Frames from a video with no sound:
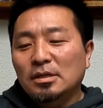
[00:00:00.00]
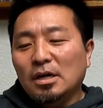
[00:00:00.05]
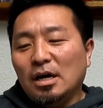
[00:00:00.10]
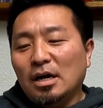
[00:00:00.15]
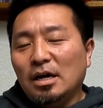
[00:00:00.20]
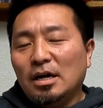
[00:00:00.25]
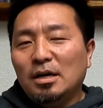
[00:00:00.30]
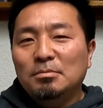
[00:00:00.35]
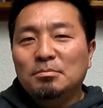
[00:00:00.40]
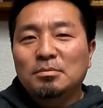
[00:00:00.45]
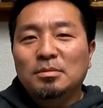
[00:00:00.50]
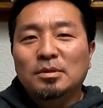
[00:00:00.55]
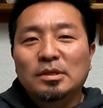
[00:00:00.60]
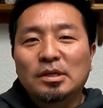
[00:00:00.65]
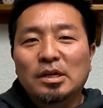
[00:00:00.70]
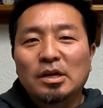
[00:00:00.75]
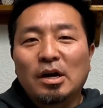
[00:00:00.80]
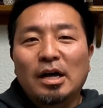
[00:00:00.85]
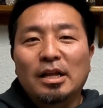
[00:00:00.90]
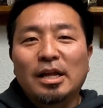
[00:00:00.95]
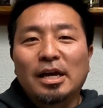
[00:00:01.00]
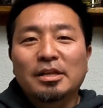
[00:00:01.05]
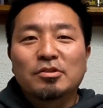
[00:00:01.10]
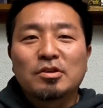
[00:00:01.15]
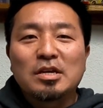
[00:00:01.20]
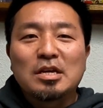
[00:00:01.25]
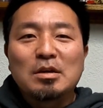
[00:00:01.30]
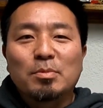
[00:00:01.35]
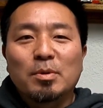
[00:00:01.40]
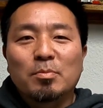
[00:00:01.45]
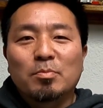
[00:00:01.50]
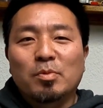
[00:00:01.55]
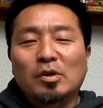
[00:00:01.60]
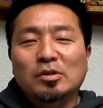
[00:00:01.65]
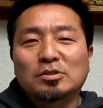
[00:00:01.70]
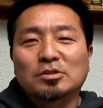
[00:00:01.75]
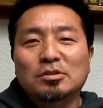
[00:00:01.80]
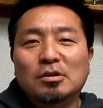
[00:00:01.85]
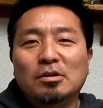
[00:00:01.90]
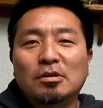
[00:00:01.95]
I like to keep it
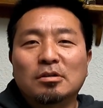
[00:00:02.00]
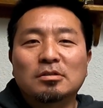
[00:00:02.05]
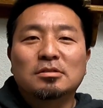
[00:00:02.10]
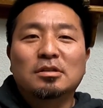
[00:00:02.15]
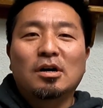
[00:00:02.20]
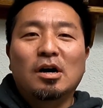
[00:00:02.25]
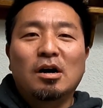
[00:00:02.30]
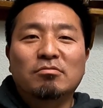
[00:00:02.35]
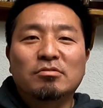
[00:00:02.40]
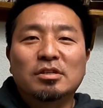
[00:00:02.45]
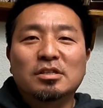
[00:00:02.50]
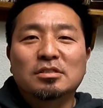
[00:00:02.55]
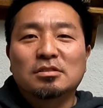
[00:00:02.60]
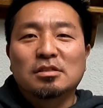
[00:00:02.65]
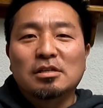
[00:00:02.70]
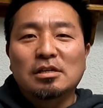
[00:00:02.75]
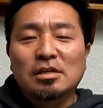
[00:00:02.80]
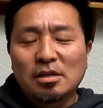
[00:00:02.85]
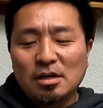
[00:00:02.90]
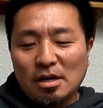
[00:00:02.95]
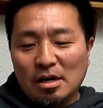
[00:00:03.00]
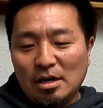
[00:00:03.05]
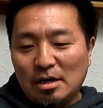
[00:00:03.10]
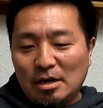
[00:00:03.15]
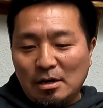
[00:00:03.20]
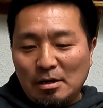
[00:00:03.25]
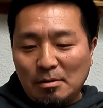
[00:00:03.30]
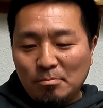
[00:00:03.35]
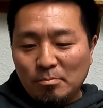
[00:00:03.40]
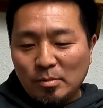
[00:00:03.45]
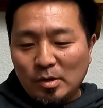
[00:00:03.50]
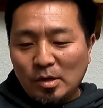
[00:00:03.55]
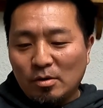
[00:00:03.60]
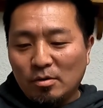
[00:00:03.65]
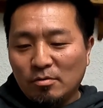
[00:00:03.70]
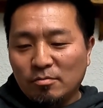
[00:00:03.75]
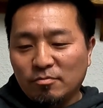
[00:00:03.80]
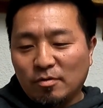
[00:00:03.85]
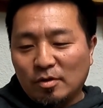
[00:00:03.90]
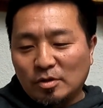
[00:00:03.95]
personal, obviously.
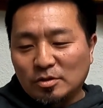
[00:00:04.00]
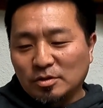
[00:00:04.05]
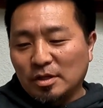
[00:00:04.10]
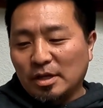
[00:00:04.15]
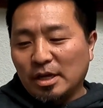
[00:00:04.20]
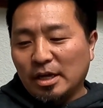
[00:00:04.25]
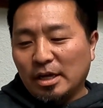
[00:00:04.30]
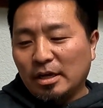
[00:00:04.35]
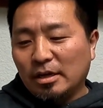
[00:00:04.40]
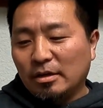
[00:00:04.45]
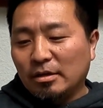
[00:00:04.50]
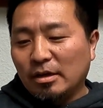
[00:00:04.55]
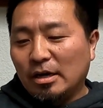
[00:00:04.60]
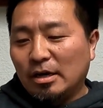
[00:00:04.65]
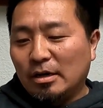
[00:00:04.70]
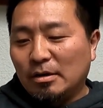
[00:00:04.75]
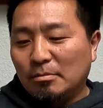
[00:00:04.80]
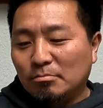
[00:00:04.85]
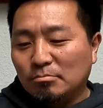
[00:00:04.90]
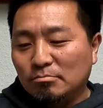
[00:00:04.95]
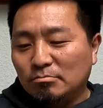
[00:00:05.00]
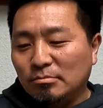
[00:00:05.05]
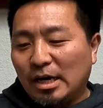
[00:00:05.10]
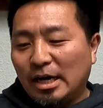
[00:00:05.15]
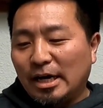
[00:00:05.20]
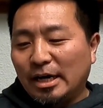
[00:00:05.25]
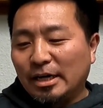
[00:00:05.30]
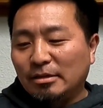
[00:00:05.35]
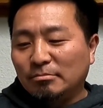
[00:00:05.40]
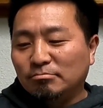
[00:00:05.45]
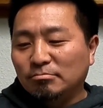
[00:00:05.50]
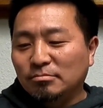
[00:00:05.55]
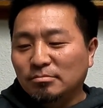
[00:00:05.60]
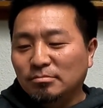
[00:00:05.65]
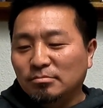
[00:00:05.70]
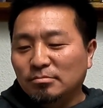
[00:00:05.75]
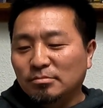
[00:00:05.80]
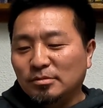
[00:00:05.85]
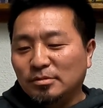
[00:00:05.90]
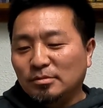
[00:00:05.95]
First thing, I
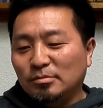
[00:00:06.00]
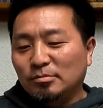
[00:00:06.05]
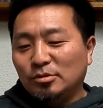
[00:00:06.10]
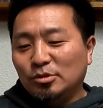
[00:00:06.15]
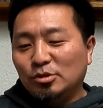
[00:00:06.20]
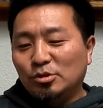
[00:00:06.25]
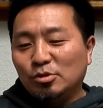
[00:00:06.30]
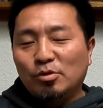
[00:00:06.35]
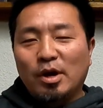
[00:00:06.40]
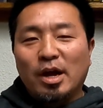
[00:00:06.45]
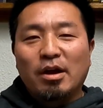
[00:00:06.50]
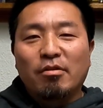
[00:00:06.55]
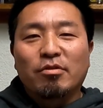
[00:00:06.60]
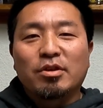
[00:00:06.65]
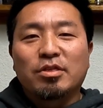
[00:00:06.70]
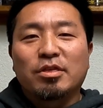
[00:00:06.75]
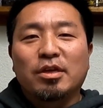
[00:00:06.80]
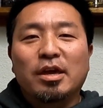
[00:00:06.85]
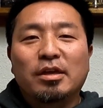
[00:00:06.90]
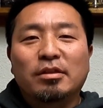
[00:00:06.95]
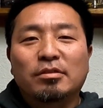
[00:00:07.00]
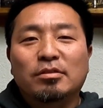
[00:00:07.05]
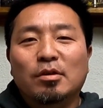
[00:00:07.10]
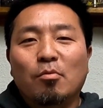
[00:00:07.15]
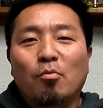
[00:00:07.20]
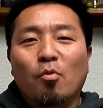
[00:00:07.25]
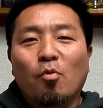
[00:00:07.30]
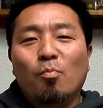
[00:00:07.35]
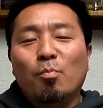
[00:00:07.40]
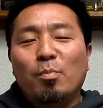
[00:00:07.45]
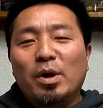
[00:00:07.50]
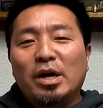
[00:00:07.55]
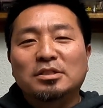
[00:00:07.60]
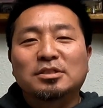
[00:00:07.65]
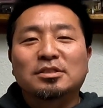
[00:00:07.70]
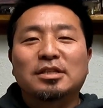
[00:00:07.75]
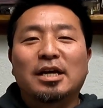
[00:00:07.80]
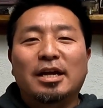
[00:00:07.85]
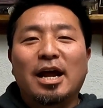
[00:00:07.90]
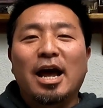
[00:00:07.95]
do everything the
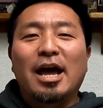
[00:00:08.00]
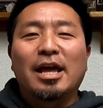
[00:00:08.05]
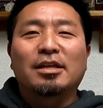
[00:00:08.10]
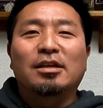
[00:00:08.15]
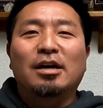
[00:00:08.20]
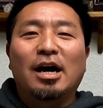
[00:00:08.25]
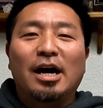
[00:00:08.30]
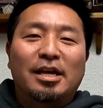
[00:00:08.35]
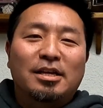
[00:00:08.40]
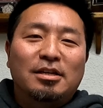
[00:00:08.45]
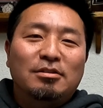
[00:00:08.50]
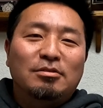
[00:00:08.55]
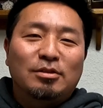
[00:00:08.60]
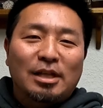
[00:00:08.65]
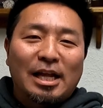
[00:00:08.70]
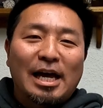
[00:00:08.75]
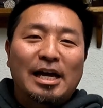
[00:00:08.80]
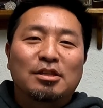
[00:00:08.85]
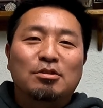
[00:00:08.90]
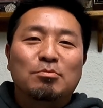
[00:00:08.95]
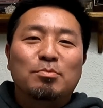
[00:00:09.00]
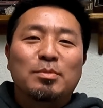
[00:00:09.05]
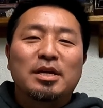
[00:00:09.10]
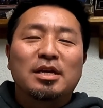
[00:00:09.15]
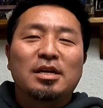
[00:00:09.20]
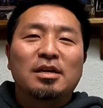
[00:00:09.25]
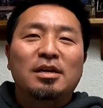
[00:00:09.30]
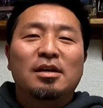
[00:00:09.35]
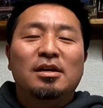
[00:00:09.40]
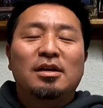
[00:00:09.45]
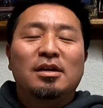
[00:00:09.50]
best that I like to me.